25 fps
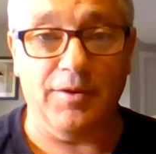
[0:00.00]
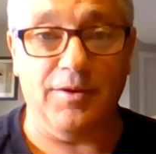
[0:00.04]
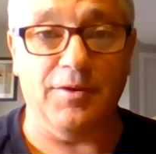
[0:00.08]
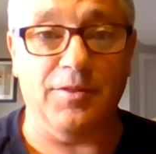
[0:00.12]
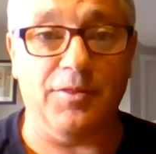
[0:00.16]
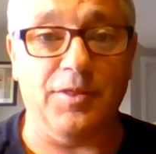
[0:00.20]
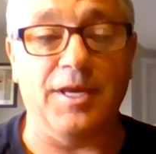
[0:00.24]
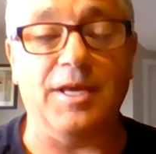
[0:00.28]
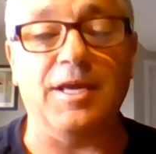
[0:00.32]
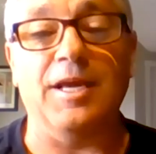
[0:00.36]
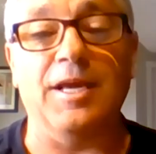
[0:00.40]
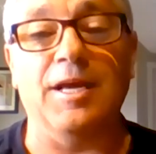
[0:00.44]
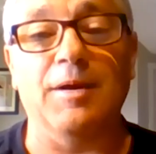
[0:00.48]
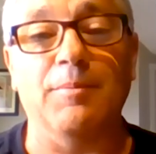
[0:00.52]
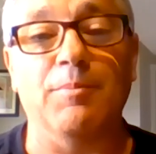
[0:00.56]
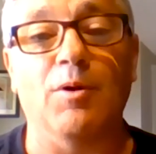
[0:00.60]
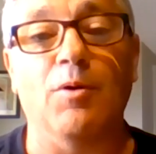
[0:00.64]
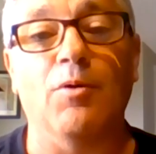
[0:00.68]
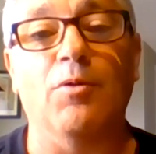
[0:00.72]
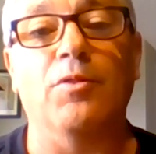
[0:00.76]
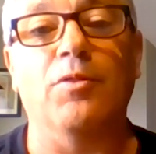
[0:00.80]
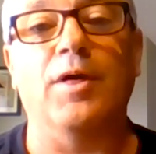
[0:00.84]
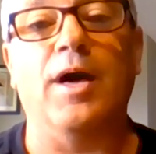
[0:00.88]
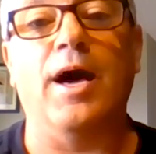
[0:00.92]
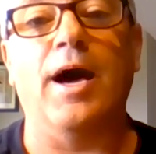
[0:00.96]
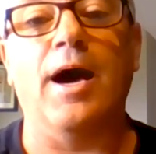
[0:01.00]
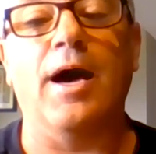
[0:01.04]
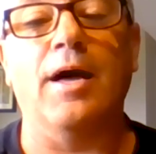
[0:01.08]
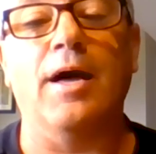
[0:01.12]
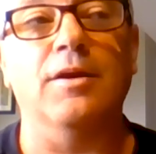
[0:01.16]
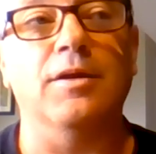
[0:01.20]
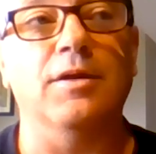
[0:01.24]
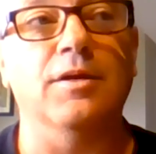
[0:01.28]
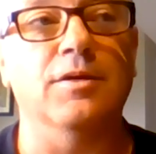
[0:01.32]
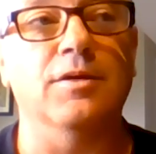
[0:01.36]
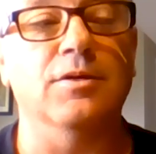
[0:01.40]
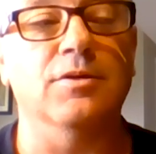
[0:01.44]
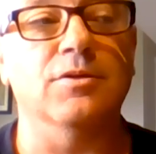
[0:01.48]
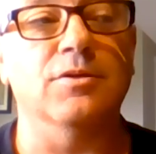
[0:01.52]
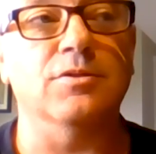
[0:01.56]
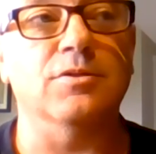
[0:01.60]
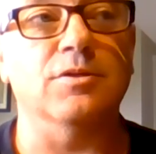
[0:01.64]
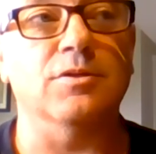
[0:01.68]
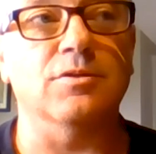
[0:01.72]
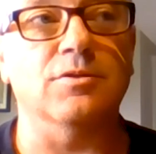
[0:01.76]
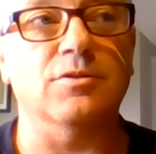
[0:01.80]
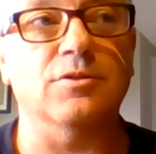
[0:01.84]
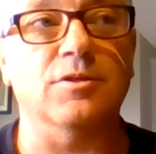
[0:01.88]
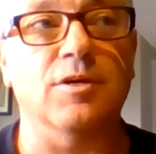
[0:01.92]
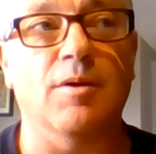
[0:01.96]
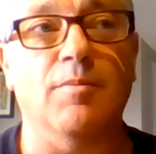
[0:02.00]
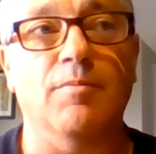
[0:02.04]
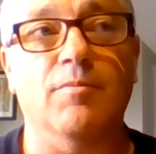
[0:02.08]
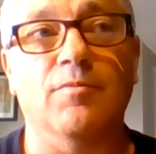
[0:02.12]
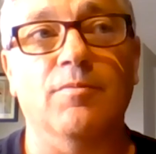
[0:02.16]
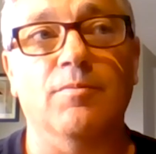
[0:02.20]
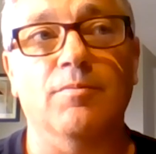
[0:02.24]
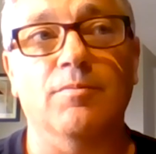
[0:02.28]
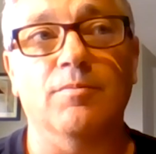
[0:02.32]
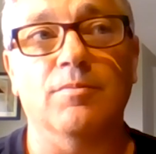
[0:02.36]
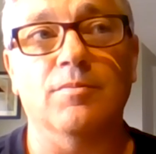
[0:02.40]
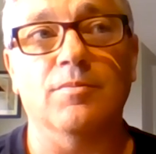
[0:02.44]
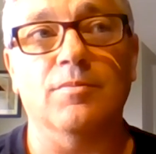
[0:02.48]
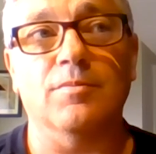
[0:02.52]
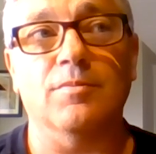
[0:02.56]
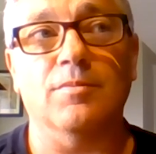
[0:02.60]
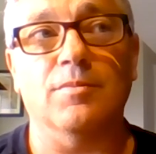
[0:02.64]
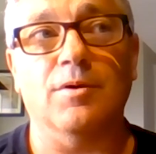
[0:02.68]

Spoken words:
Thinking about that is some